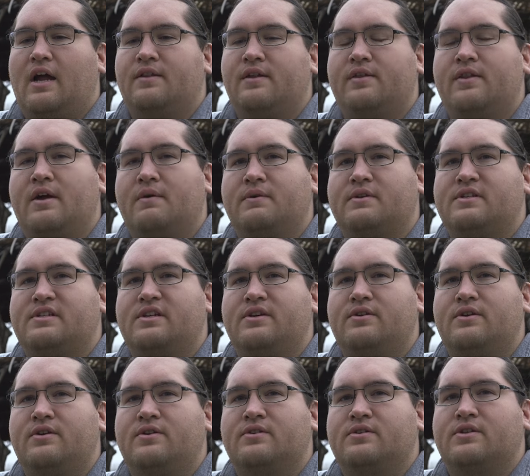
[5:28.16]
And then they would still
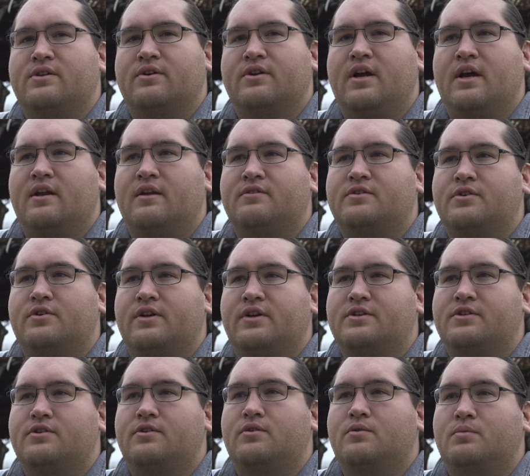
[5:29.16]
use their kind of
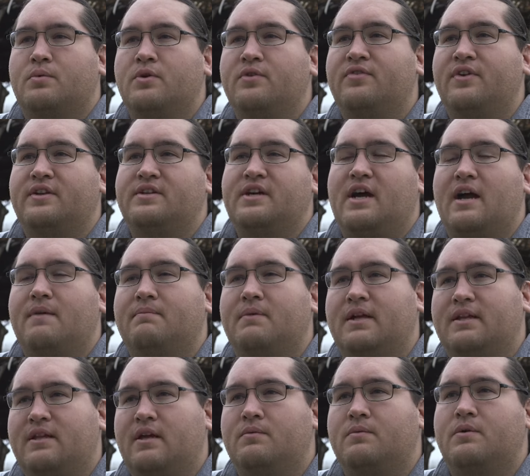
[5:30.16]
traditional roofing type
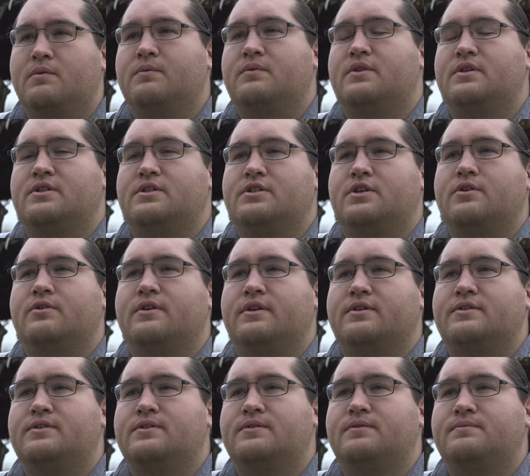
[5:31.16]
like they would with these
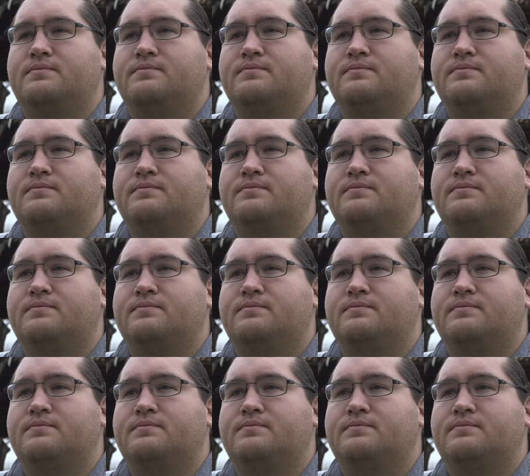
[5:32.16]
chukkas